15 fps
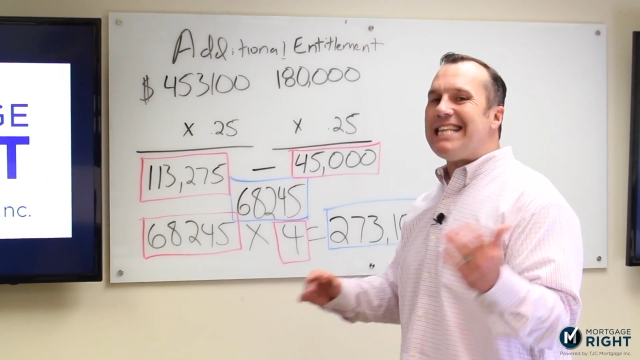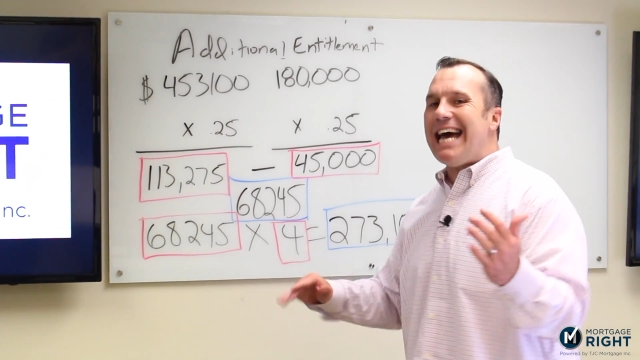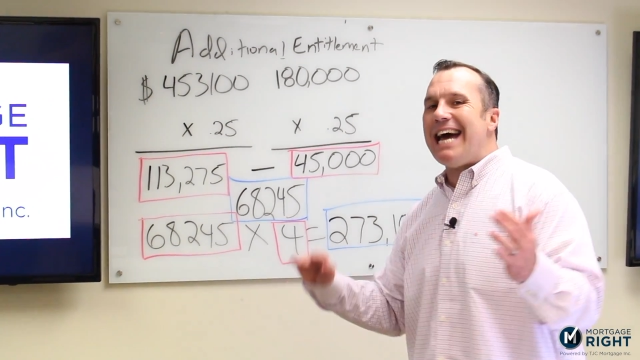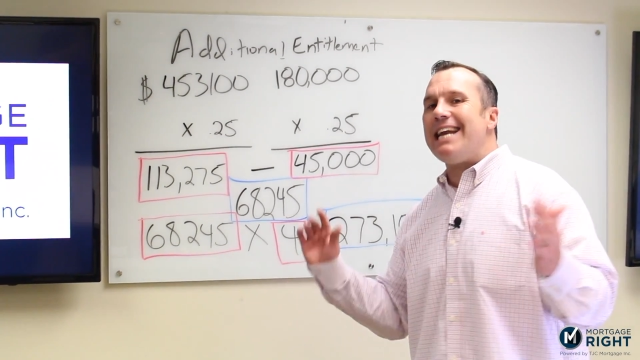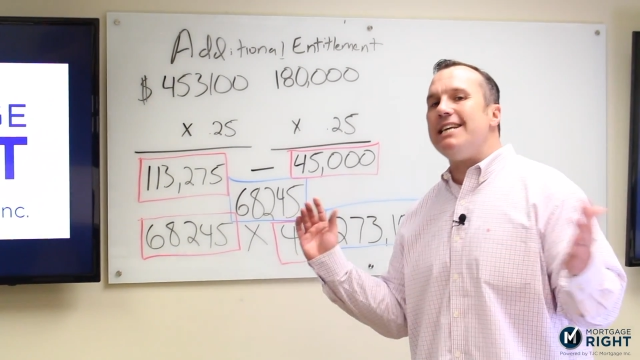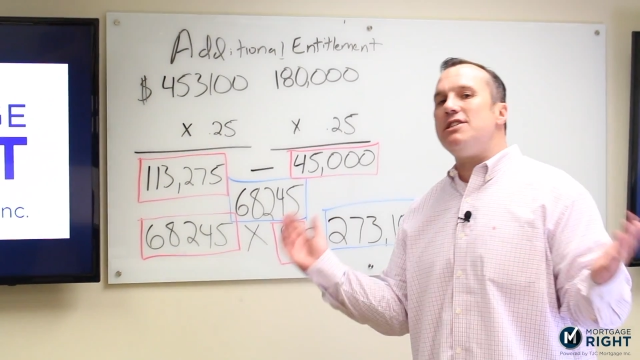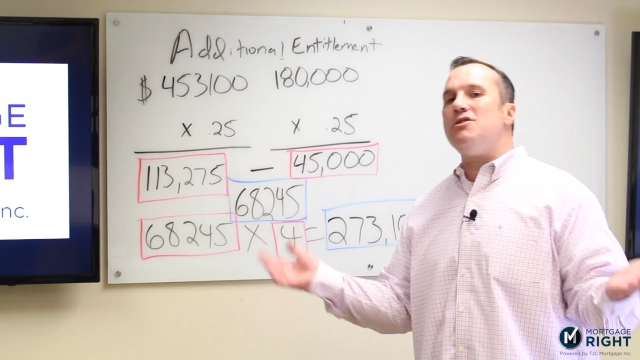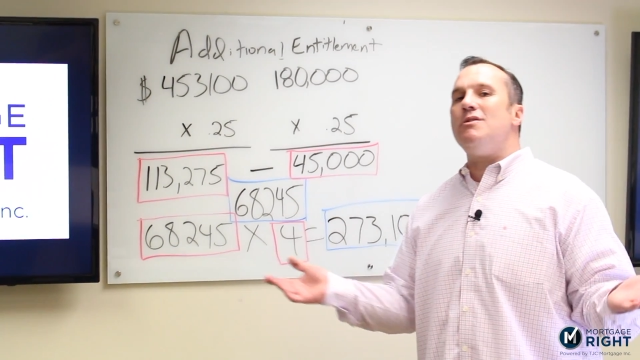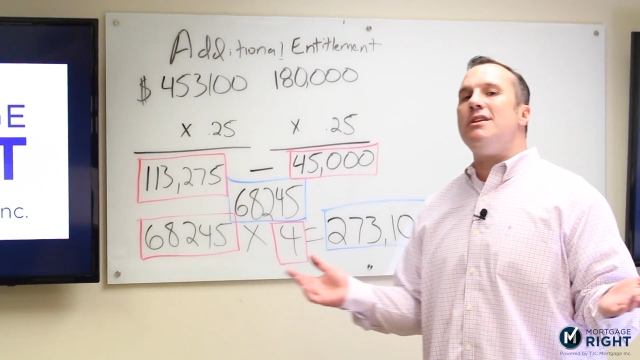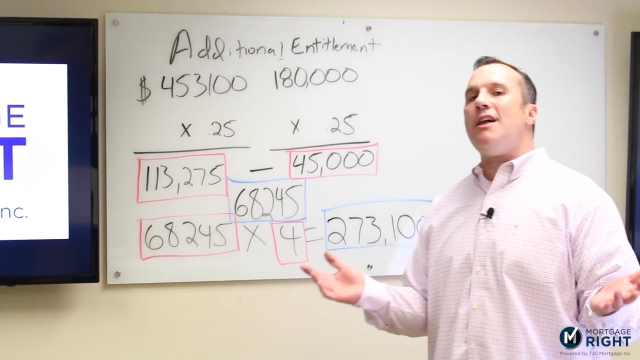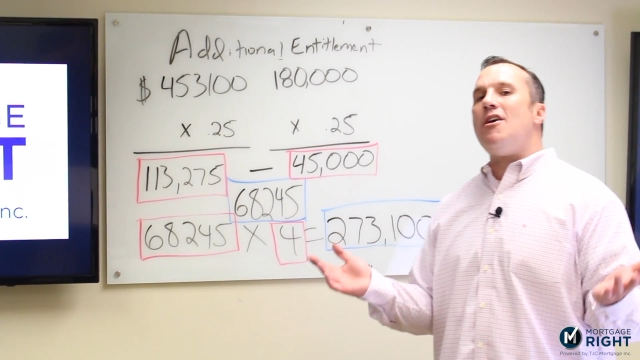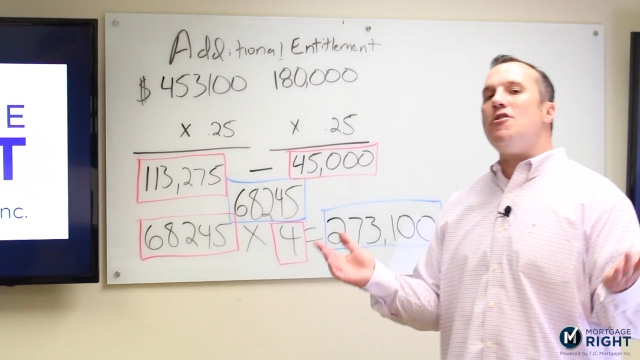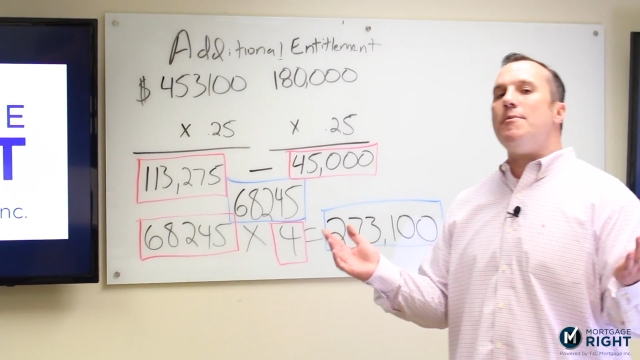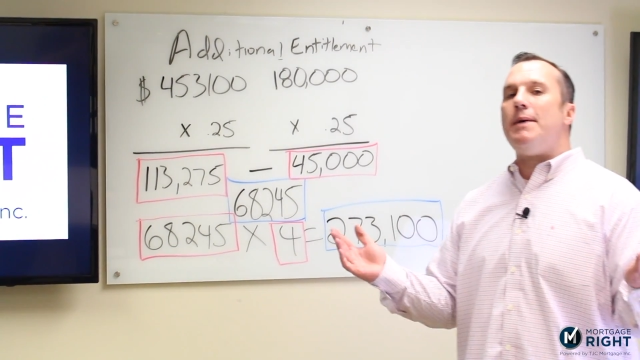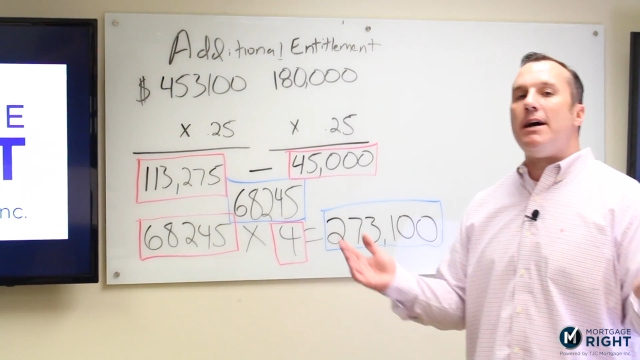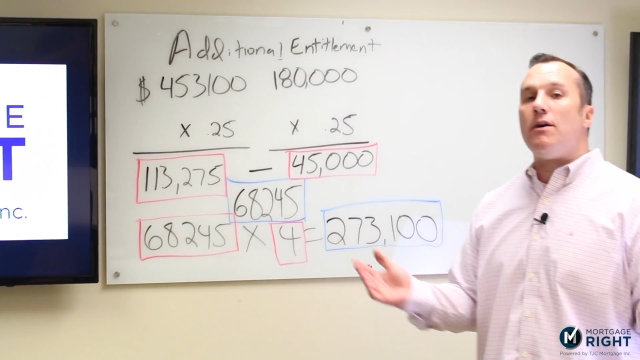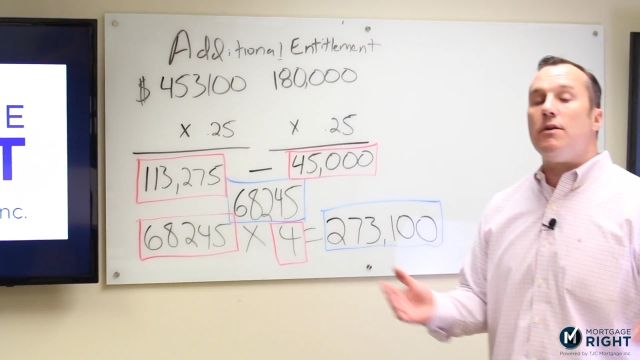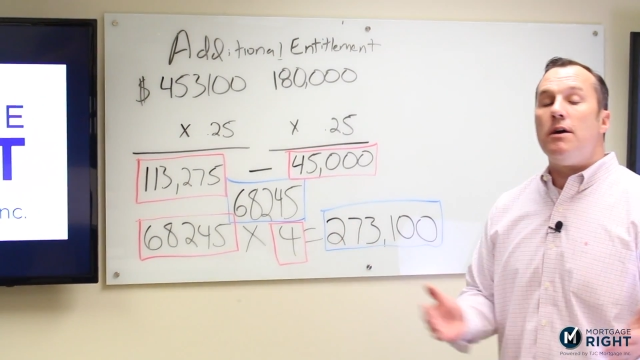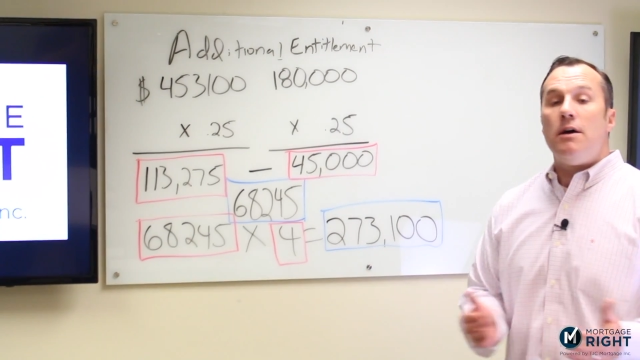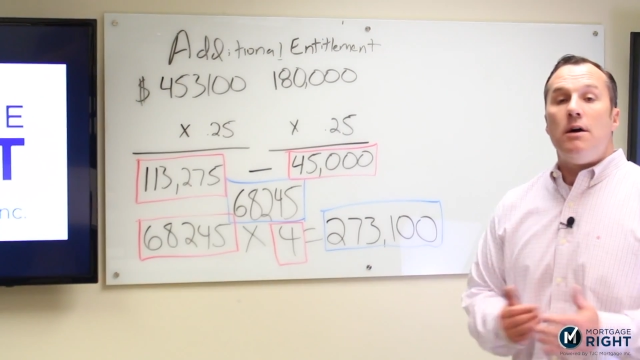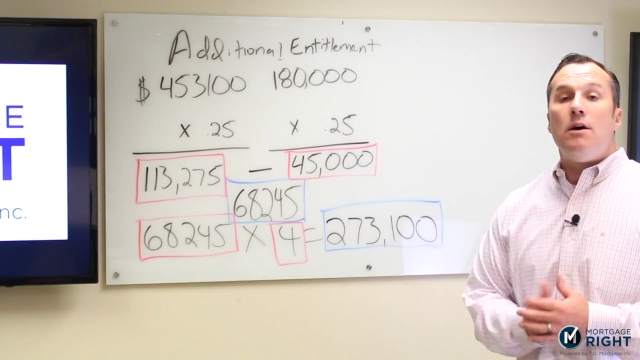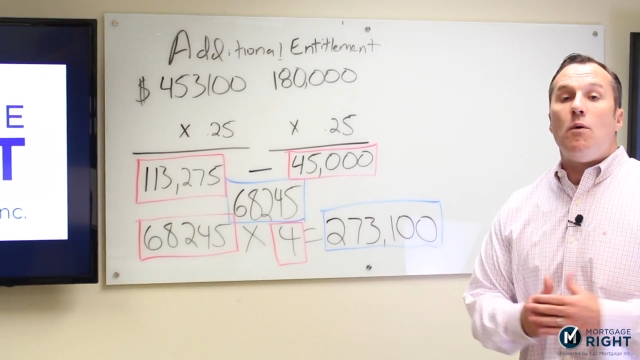that into a loan amount?
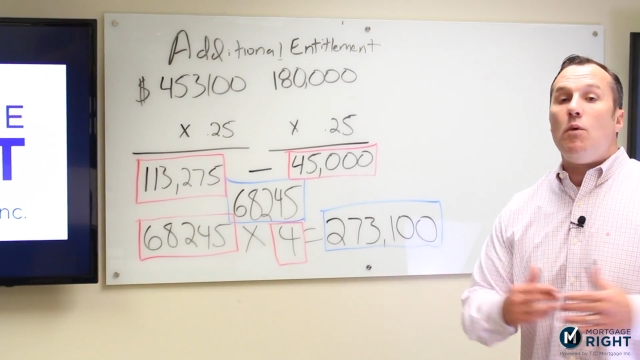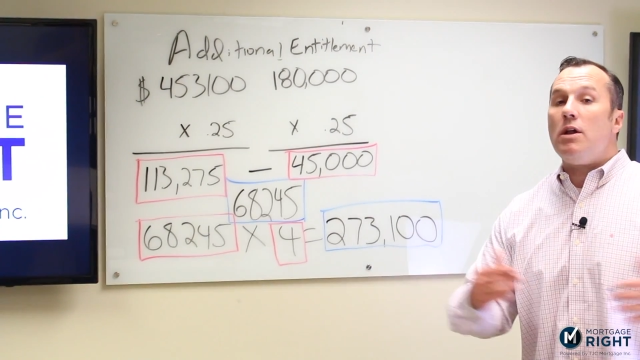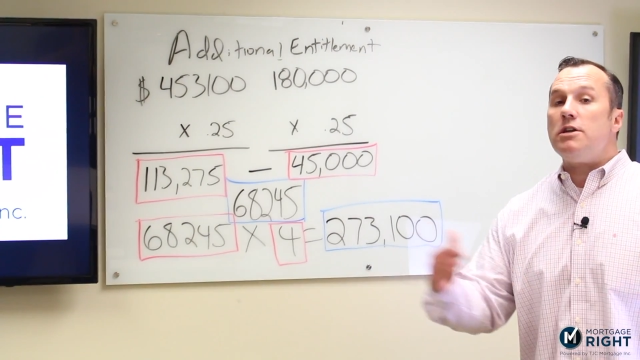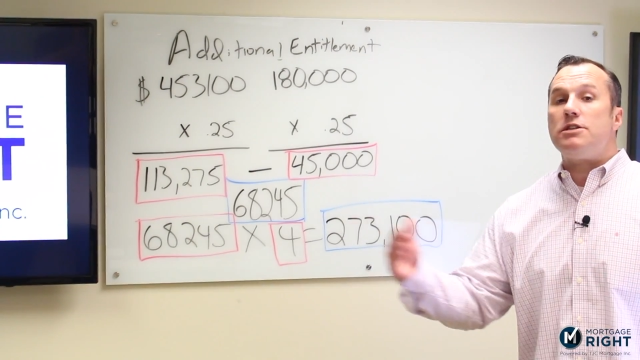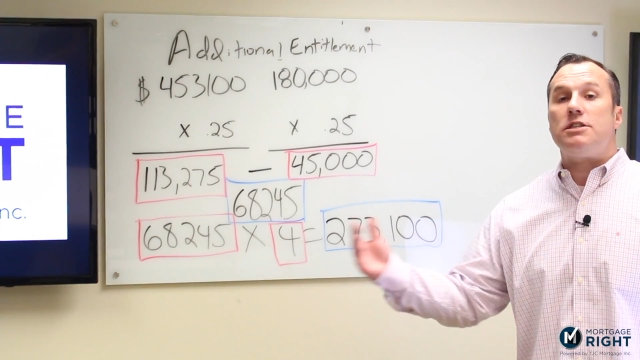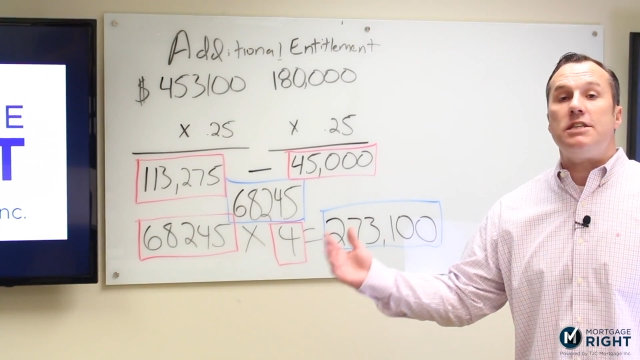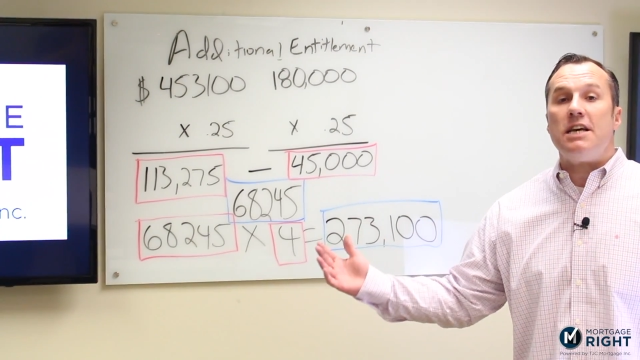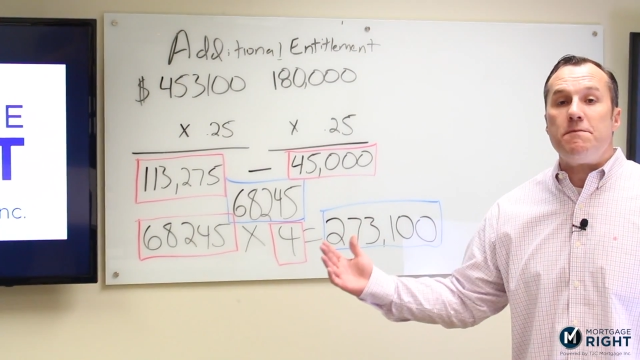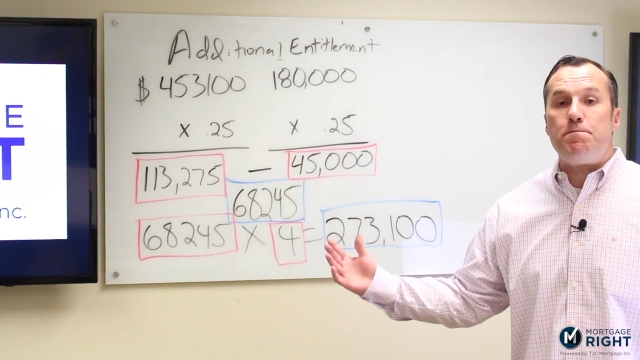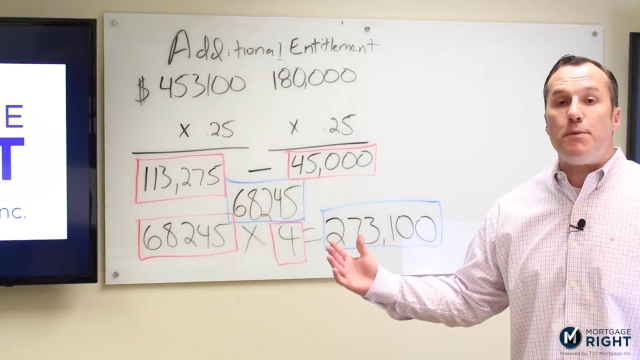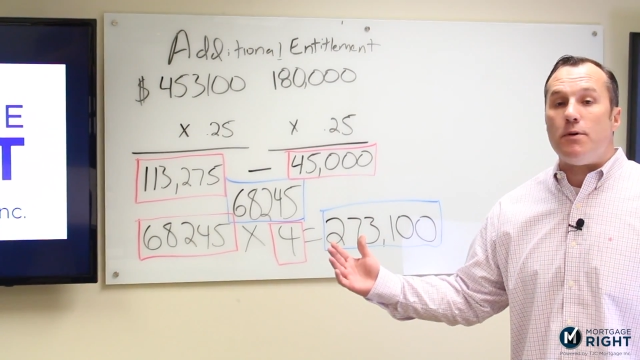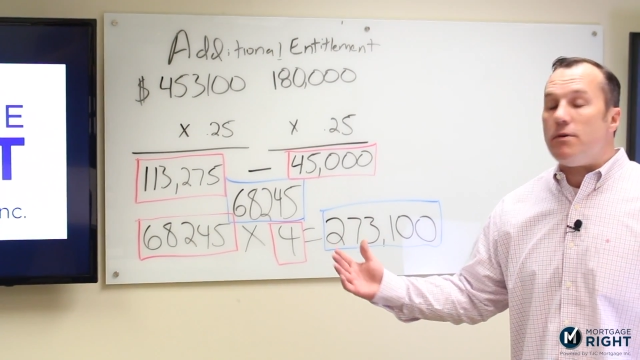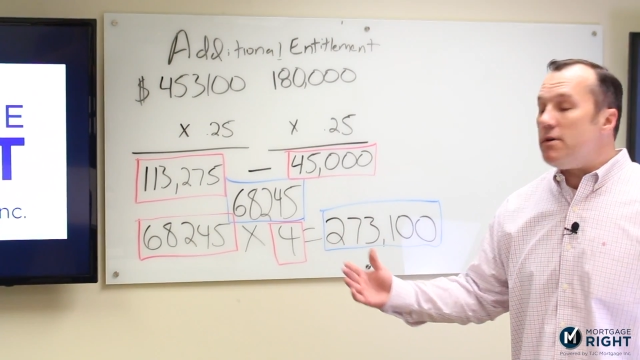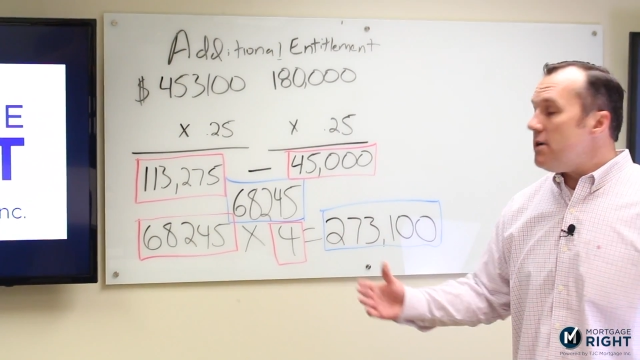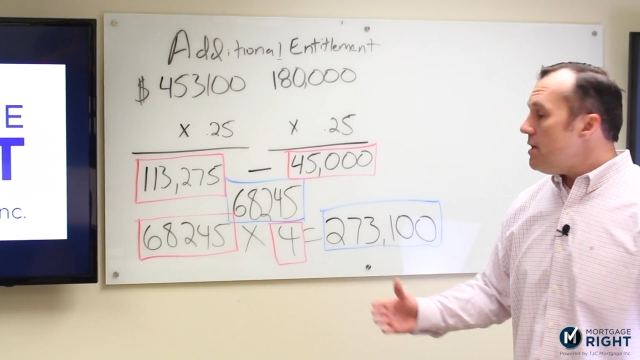Well, it's simple.